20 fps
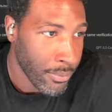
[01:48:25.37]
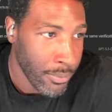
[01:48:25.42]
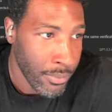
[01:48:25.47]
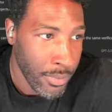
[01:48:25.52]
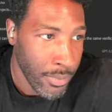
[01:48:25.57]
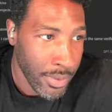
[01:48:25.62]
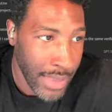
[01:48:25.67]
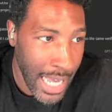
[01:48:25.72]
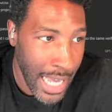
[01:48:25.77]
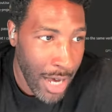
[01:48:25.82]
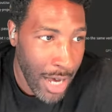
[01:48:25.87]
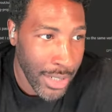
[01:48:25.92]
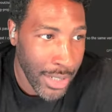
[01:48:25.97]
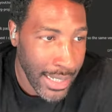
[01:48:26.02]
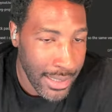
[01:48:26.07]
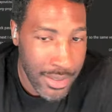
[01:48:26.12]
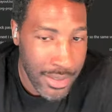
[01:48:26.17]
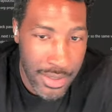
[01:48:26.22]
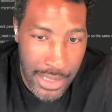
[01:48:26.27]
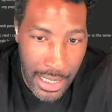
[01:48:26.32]

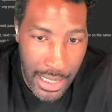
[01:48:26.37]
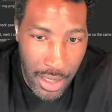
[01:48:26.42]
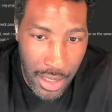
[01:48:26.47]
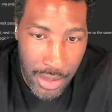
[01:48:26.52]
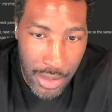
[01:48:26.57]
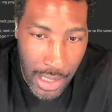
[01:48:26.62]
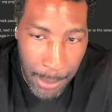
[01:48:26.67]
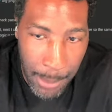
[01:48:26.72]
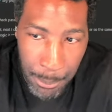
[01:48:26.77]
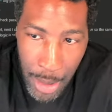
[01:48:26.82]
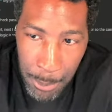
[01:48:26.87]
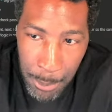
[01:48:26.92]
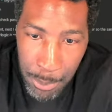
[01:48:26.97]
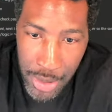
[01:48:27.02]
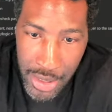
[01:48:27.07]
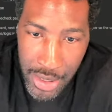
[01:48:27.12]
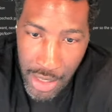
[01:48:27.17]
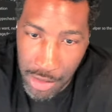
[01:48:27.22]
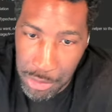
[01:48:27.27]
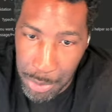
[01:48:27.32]
nowadays, yeah, I'm
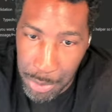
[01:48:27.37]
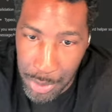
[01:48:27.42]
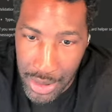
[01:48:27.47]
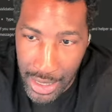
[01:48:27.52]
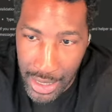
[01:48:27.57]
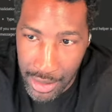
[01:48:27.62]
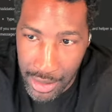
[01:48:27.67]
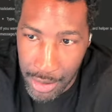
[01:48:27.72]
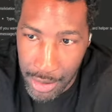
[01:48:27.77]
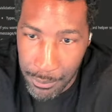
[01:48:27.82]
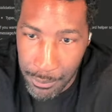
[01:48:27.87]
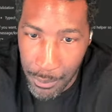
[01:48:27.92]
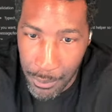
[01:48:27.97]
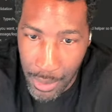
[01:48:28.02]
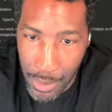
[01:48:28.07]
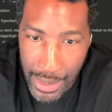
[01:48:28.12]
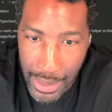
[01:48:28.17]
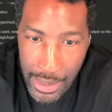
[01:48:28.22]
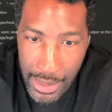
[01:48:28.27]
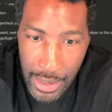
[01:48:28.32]
pretty comfortable now enough
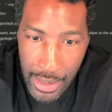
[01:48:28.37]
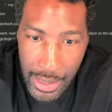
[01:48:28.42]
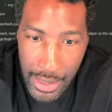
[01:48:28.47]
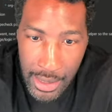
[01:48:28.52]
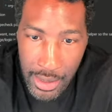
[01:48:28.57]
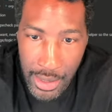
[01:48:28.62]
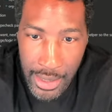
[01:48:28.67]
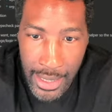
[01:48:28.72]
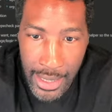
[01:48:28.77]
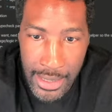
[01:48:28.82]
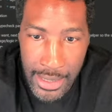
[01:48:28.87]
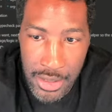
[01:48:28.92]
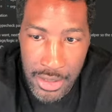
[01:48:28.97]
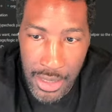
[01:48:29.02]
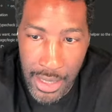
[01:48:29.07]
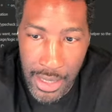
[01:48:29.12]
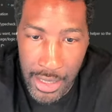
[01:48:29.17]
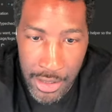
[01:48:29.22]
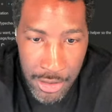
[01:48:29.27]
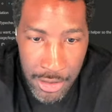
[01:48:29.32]
where I can like let the agent
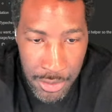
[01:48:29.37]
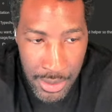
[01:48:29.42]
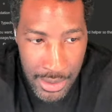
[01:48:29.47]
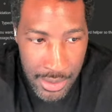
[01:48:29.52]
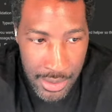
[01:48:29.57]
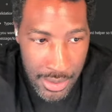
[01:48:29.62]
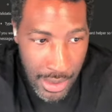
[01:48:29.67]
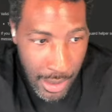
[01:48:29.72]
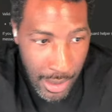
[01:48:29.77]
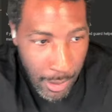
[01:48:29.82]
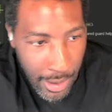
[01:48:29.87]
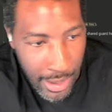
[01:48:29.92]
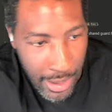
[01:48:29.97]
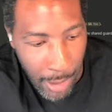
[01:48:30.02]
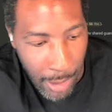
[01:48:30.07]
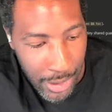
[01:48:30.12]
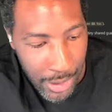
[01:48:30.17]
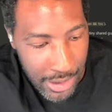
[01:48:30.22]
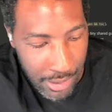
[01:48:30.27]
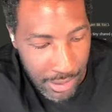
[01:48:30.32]
kind of do things, and I
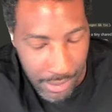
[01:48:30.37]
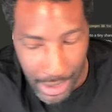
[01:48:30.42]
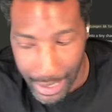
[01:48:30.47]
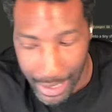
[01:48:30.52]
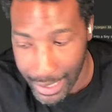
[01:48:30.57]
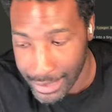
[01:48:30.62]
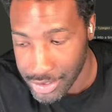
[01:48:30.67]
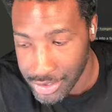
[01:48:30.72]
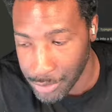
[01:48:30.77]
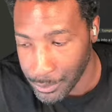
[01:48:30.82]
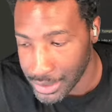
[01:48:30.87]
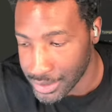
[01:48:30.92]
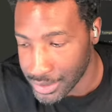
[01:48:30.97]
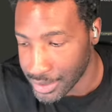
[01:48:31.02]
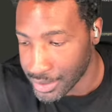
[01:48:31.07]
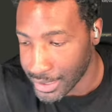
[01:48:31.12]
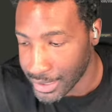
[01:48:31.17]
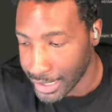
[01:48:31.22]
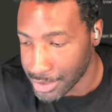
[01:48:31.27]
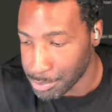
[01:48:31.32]
actually read
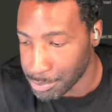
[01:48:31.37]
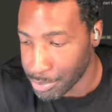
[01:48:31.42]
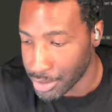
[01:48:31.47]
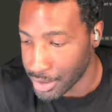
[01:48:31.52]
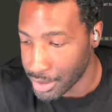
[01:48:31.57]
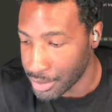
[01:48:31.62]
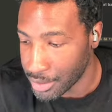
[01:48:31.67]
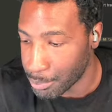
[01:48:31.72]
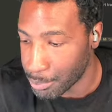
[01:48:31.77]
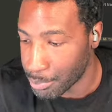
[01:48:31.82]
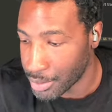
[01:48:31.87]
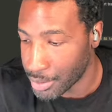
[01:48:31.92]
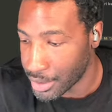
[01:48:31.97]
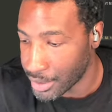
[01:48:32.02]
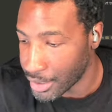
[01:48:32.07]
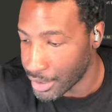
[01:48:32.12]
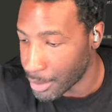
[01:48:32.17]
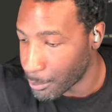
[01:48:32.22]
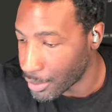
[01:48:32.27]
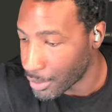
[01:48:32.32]
syntax pretty
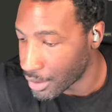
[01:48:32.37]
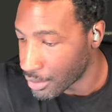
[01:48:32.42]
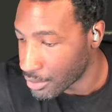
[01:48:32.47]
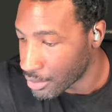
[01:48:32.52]
damn well.